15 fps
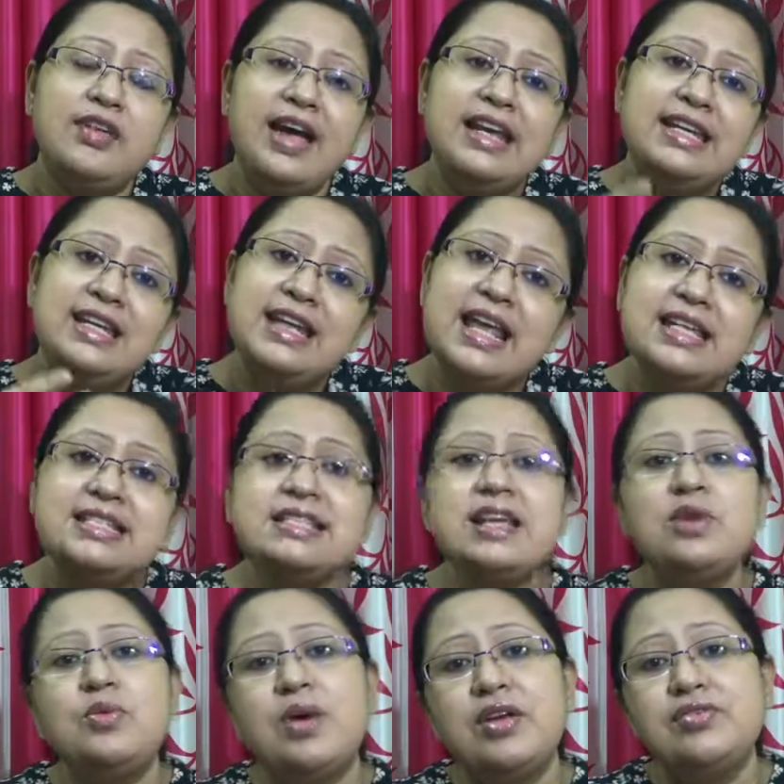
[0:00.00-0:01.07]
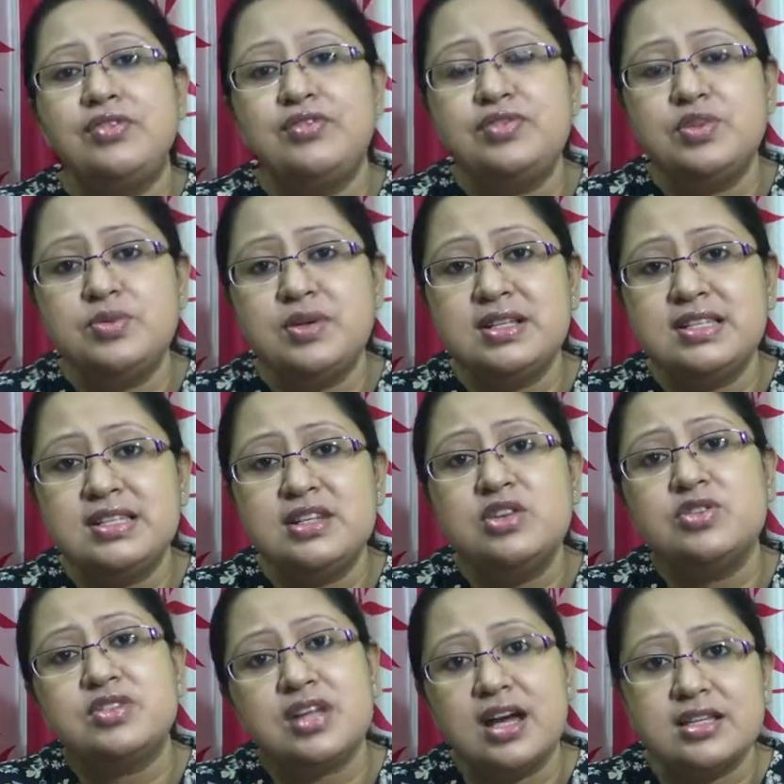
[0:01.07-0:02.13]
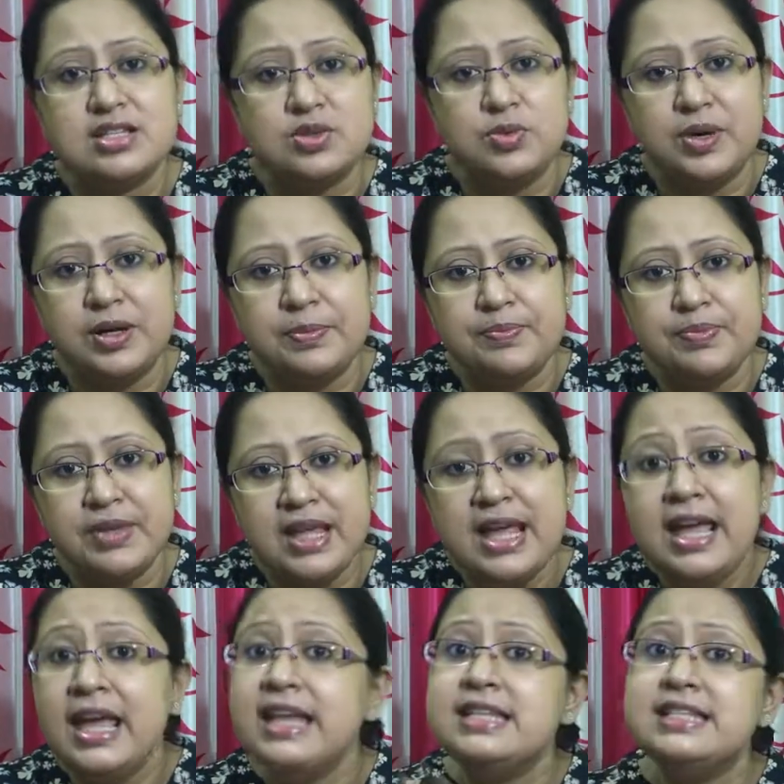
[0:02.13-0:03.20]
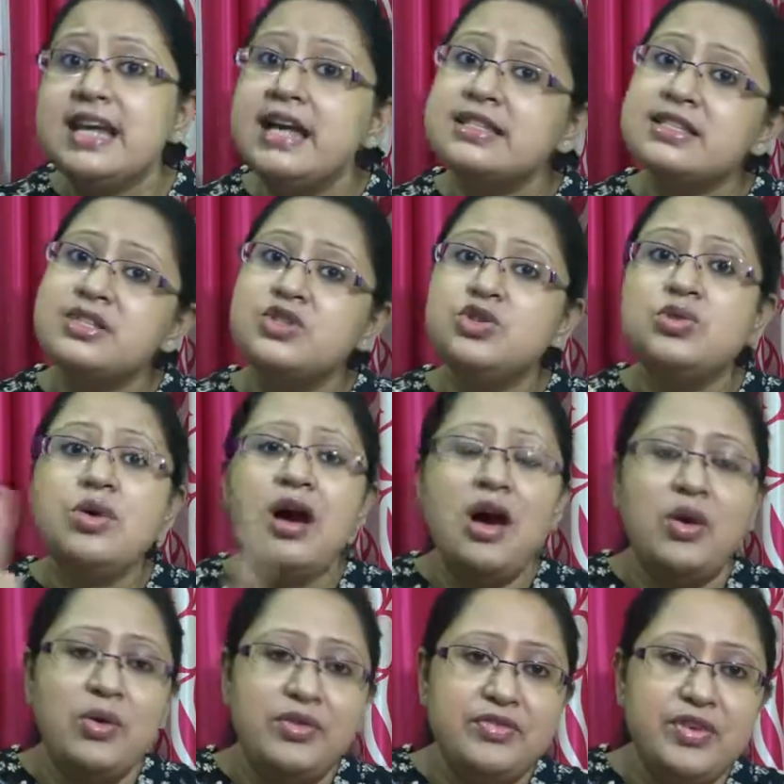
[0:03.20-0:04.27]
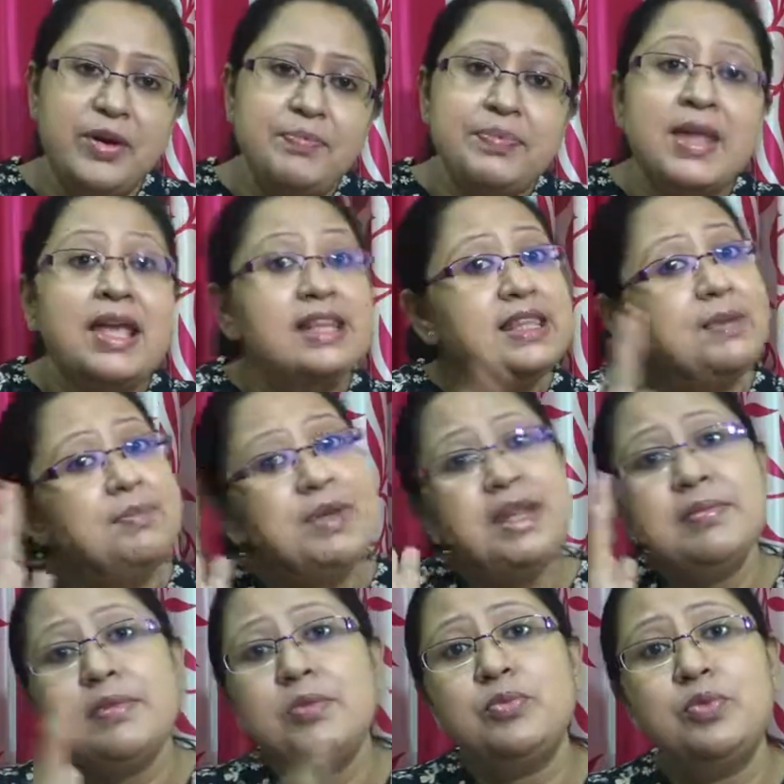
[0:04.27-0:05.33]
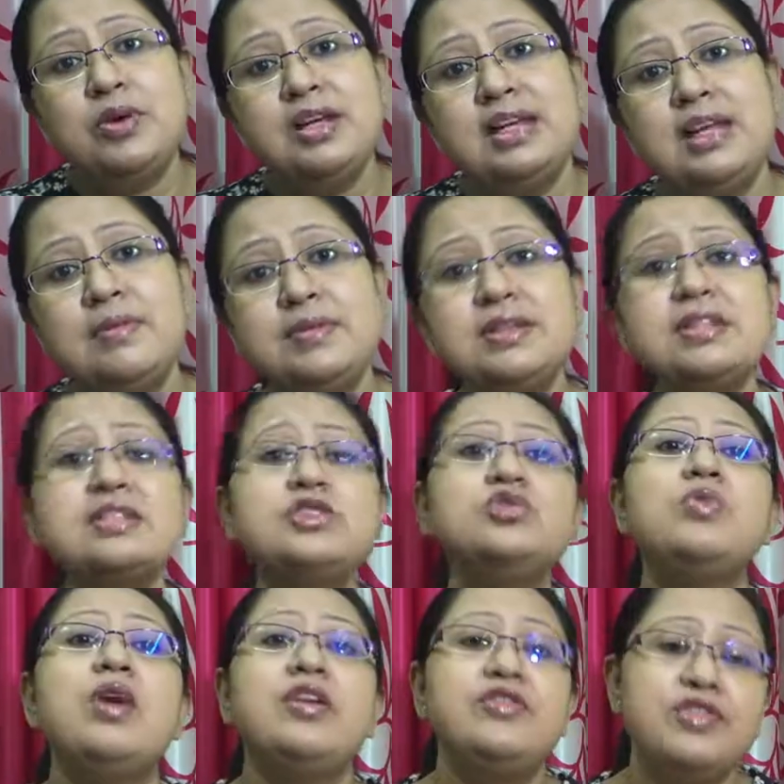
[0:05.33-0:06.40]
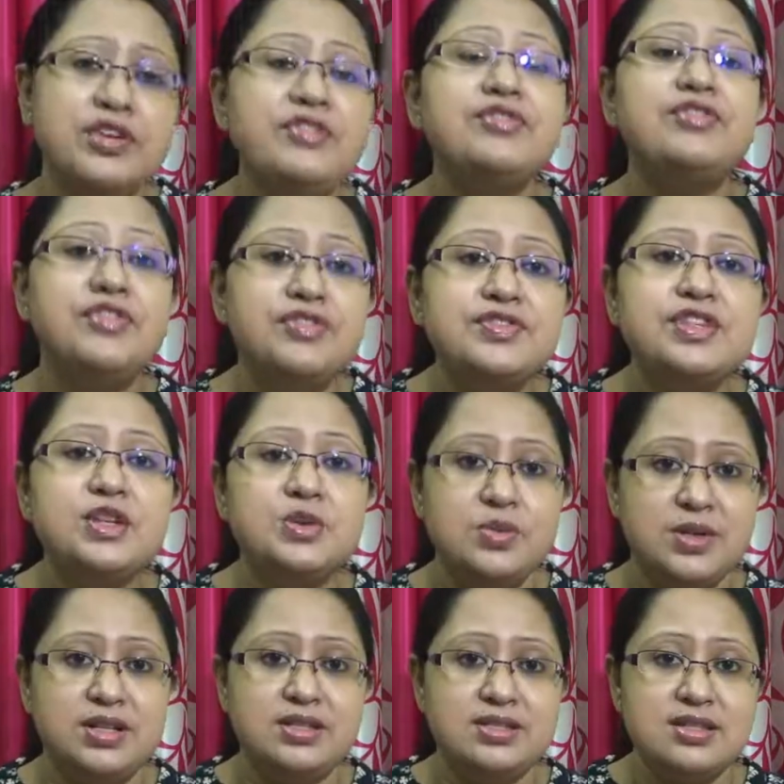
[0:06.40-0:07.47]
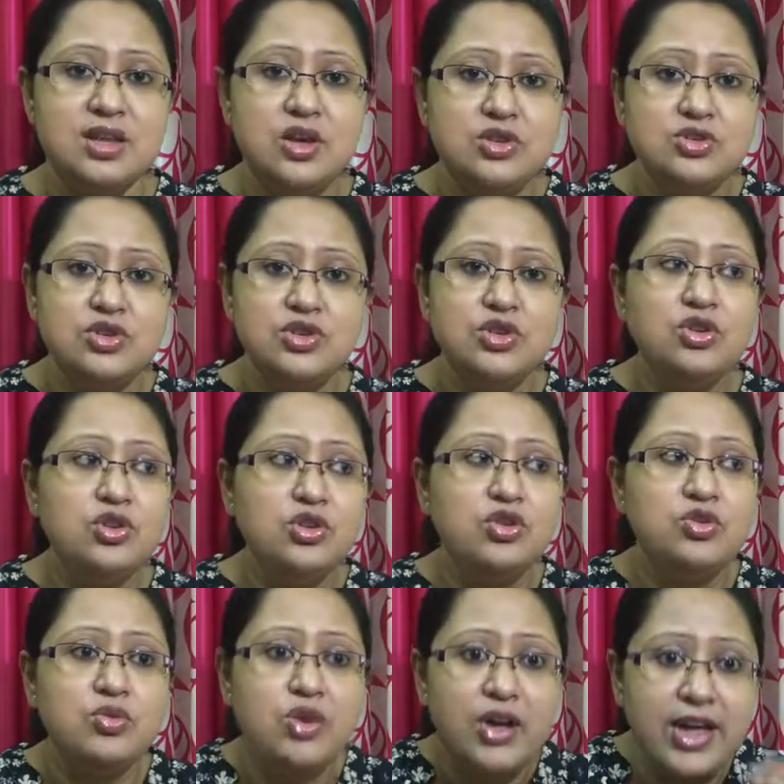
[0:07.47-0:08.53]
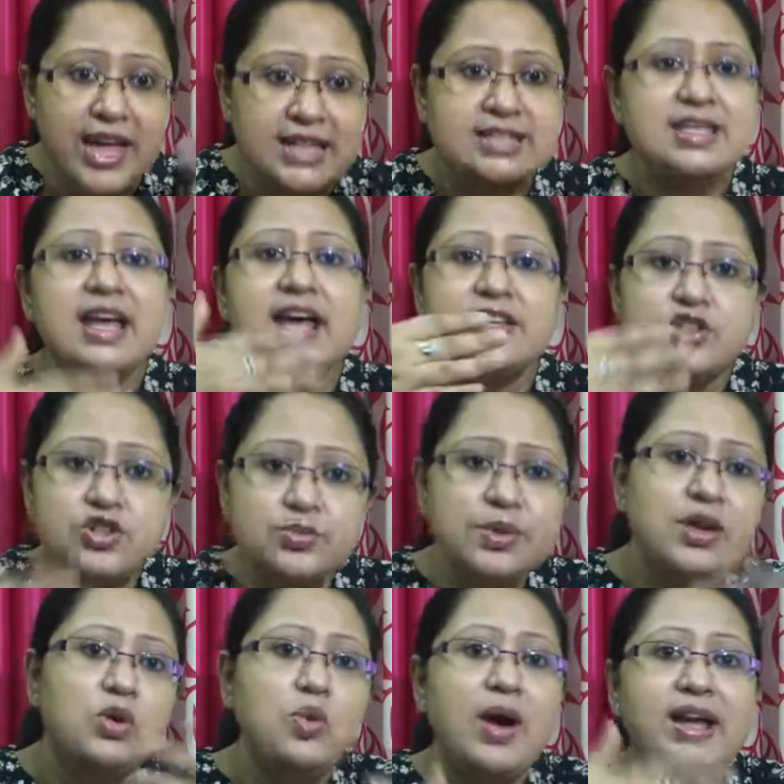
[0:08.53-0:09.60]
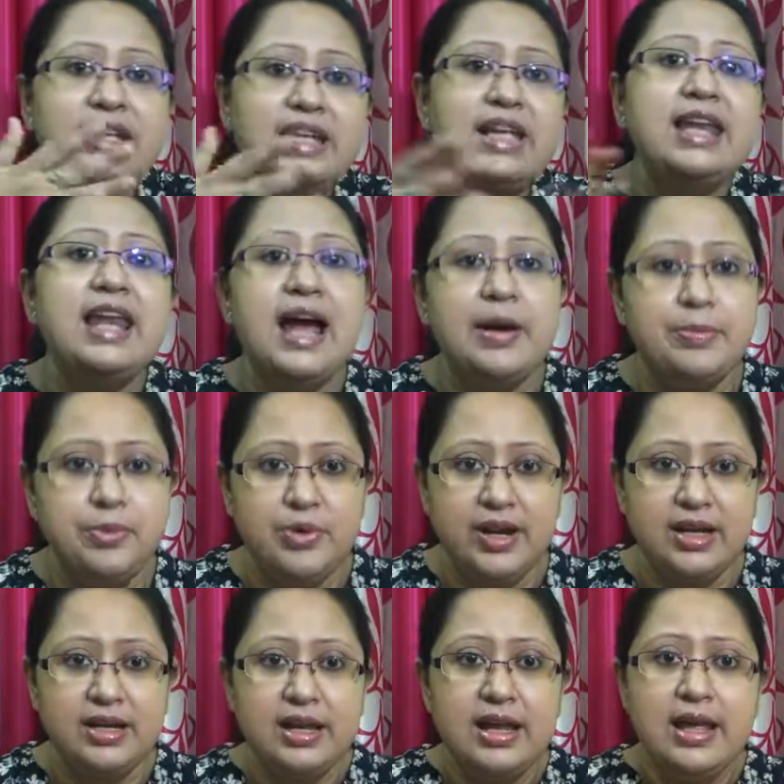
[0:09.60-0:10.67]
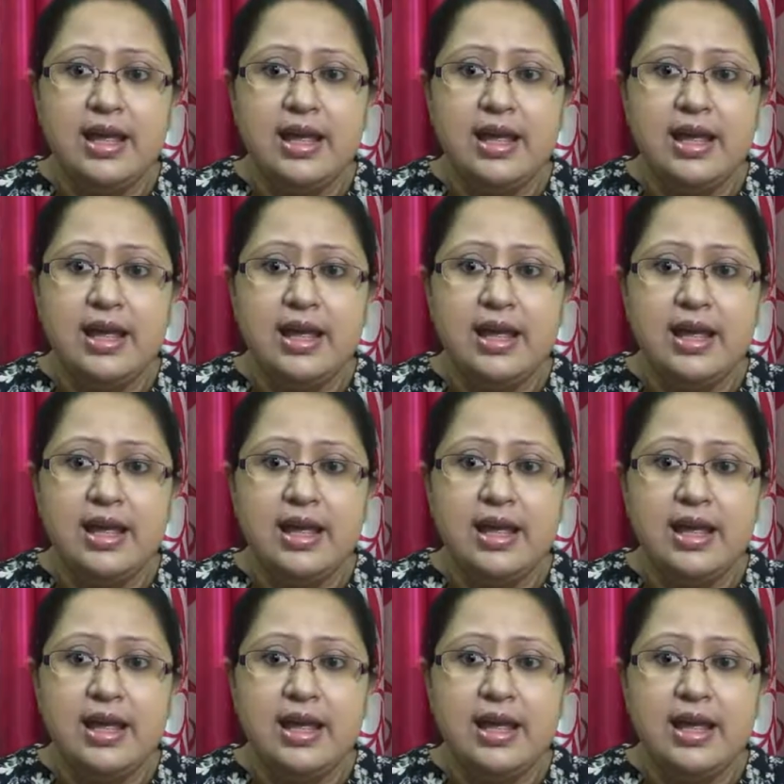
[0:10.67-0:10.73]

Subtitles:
write less than 150 words in your task 1. In task 2, however, the minimum word limit is 250 words. So, you know, your essay has to be quite elaborate.